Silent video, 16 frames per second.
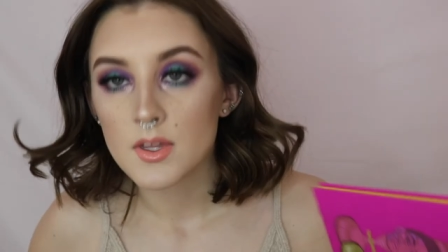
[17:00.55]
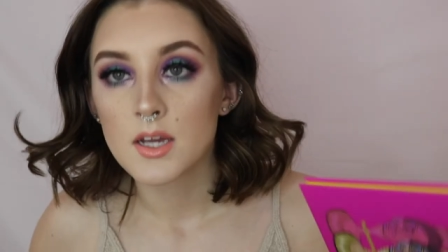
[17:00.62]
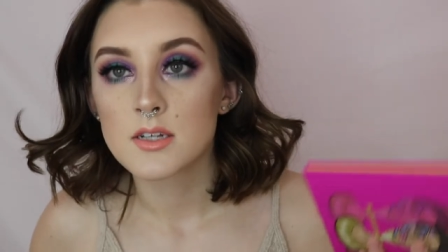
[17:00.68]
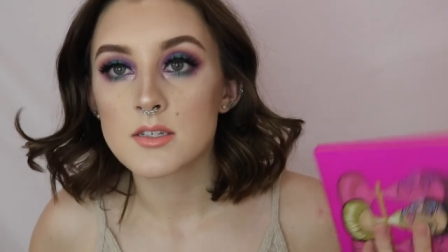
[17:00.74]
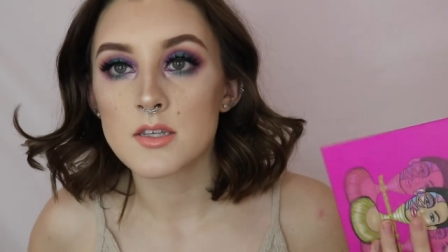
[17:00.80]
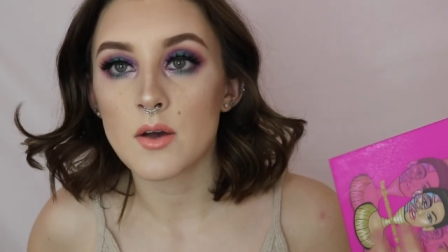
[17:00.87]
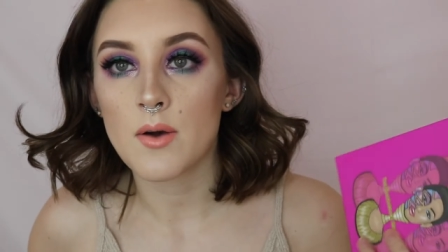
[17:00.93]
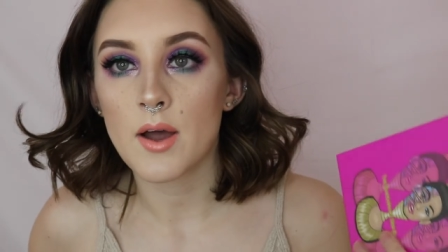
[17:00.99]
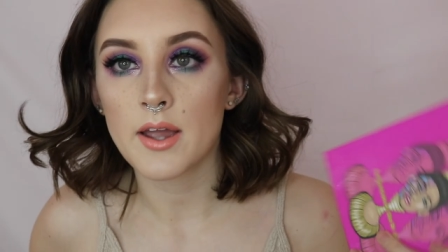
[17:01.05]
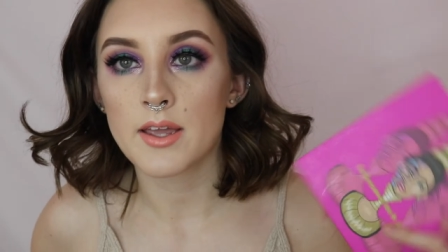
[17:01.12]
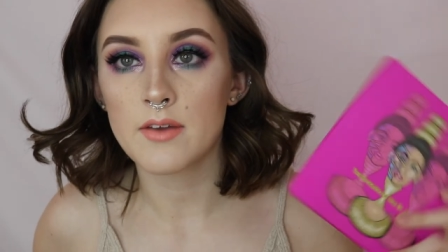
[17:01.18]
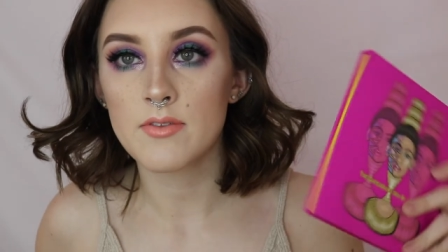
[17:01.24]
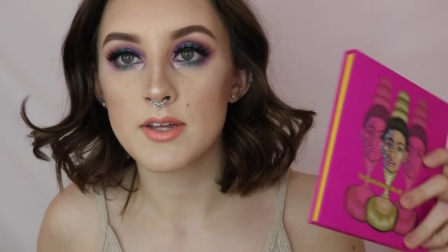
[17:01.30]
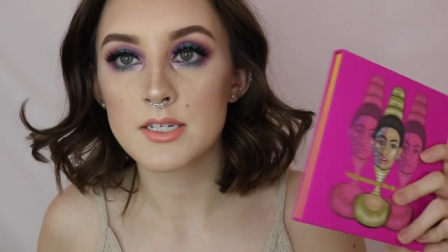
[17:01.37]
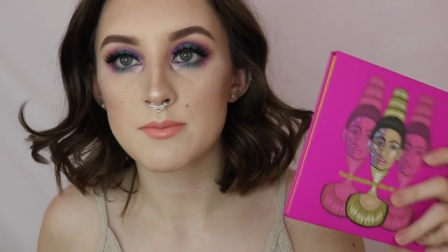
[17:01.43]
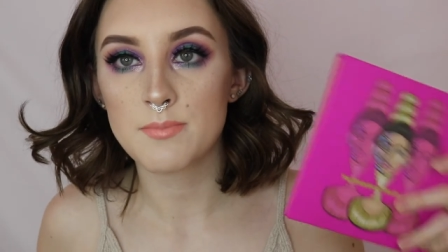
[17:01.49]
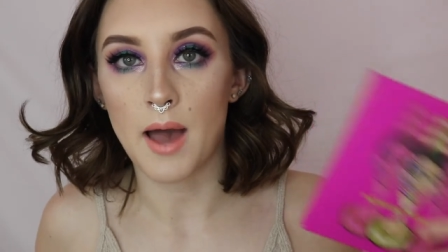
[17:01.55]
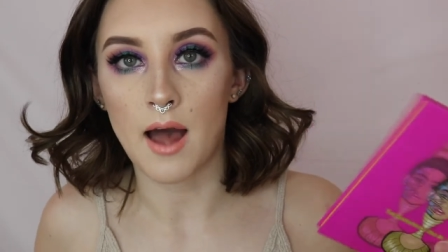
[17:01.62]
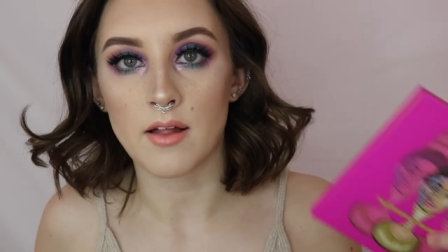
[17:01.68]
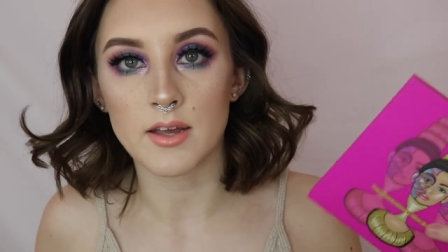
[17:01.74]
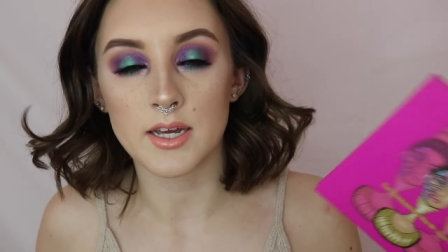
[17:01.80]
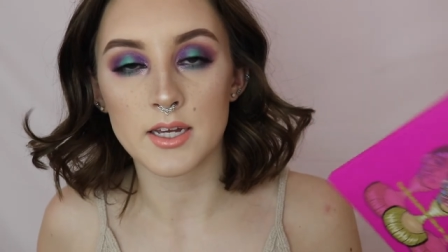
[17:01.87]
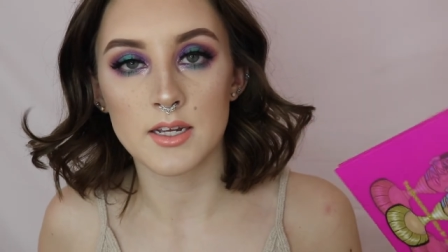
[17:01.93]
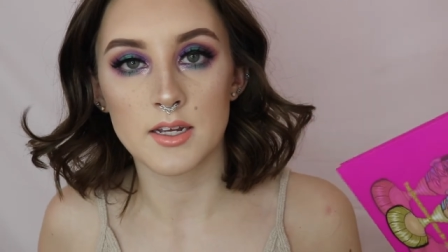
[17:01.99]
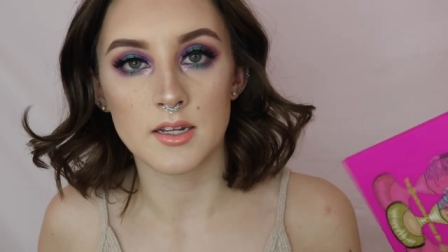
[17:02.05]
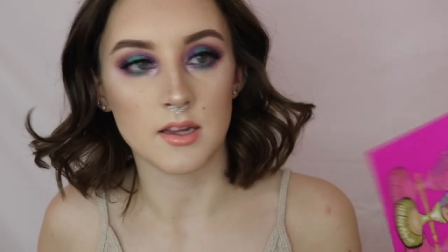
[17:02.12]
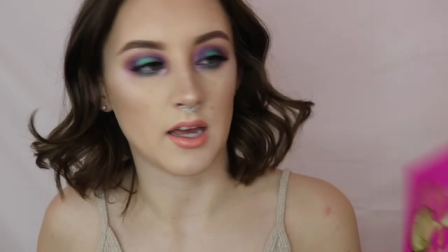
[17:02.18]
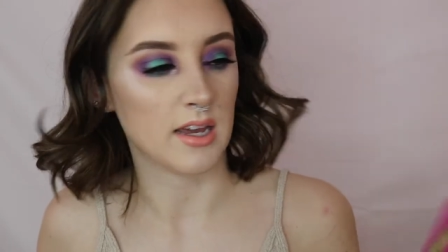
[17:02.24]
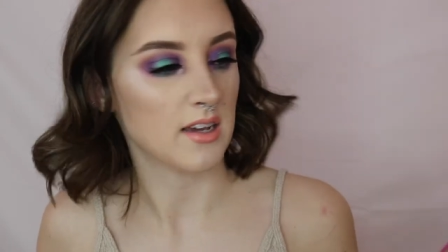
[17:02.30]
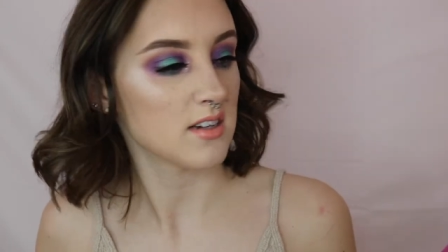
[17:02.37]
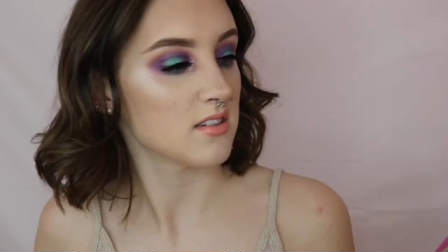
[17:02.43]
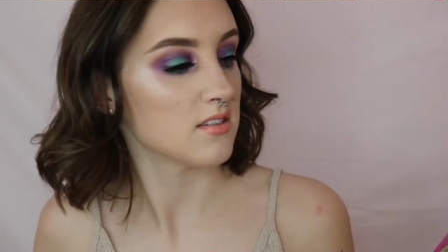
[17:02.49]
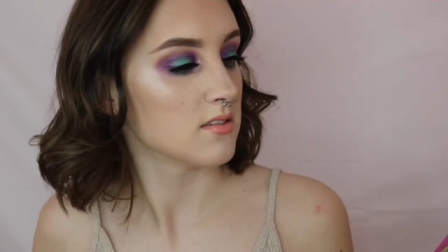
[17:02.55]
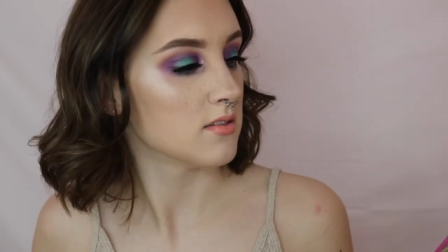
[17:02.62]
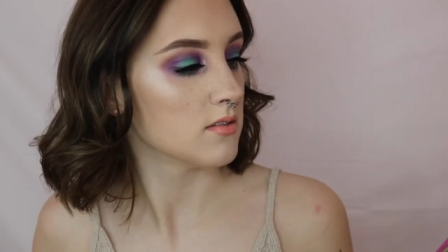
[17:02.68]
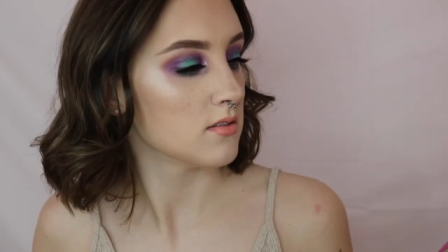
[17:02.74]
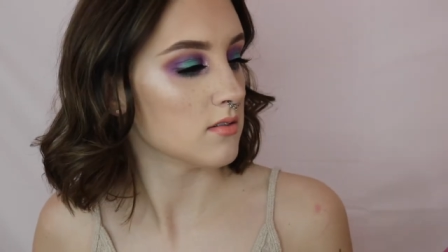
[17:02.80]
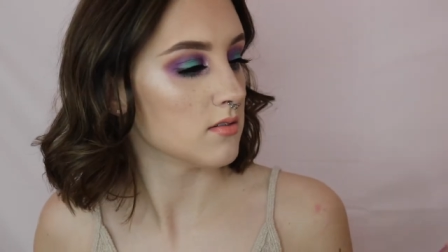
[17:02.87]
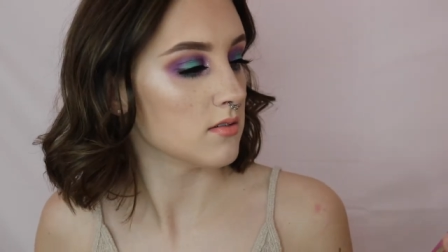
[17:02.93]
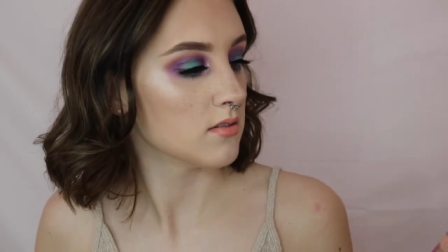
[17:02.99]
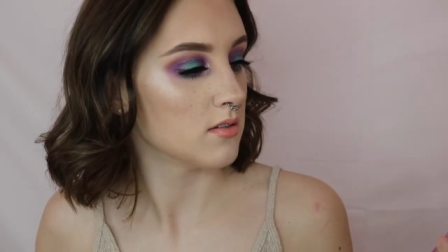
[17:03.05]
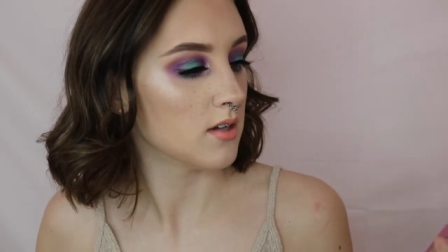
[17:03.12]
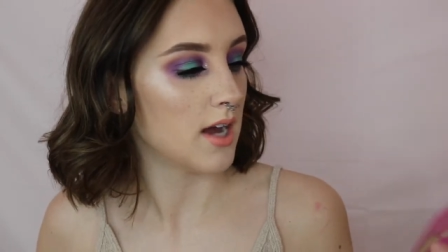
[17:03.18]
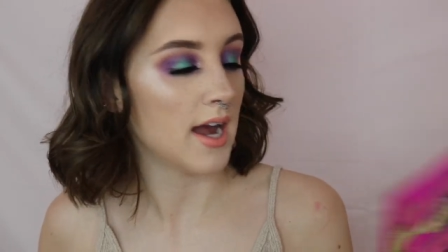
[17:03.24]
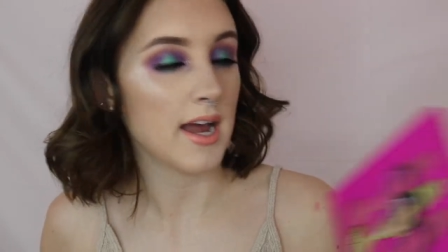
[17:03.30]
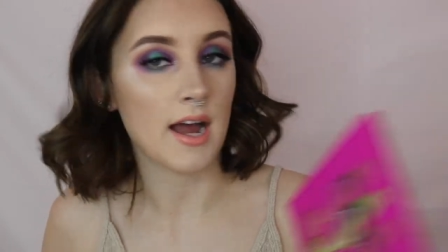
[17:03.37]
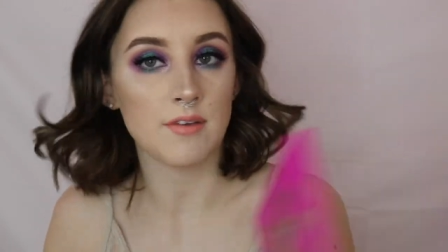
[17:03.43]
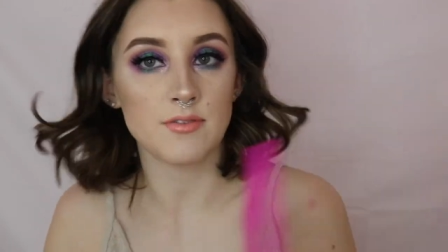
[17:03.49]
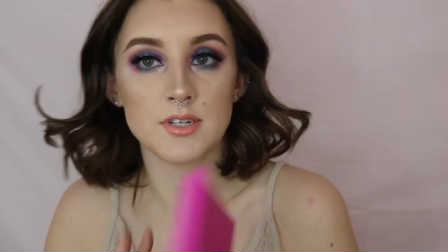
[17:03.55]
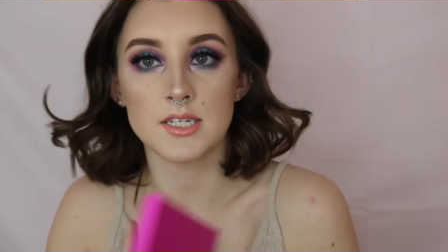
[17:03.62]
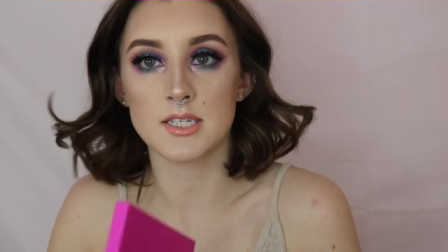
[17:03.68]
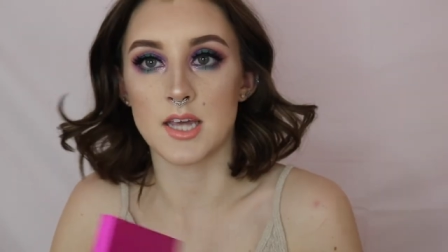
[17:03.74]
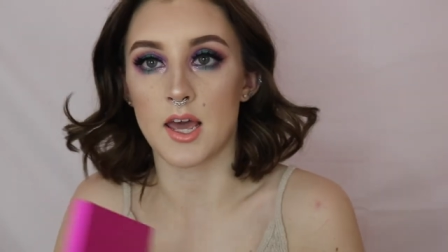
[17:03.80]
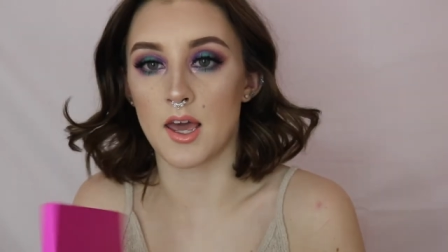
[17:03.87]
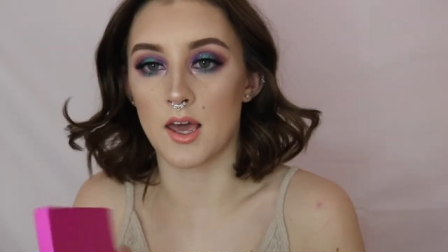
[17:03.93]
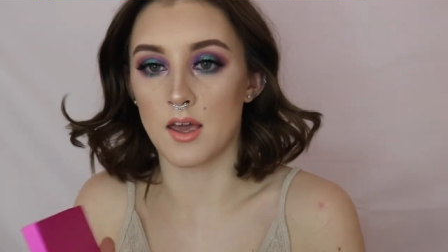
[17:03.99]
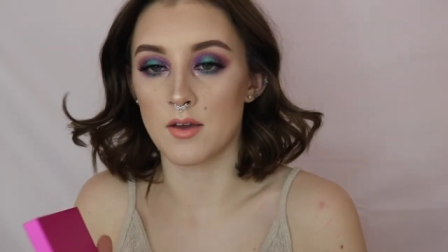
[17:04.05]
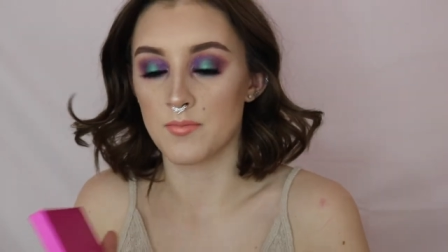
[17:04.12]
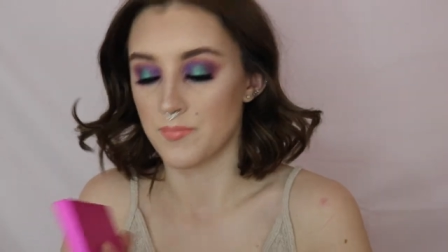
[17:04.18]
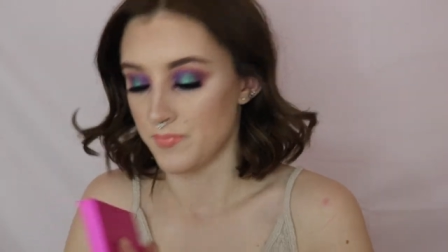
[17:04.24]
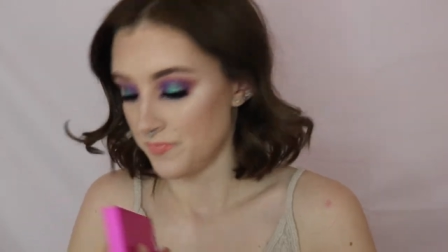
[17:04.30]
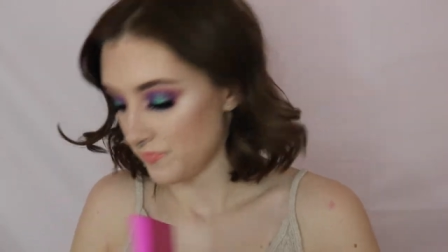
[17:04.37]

So I give this palette, like, I have to say,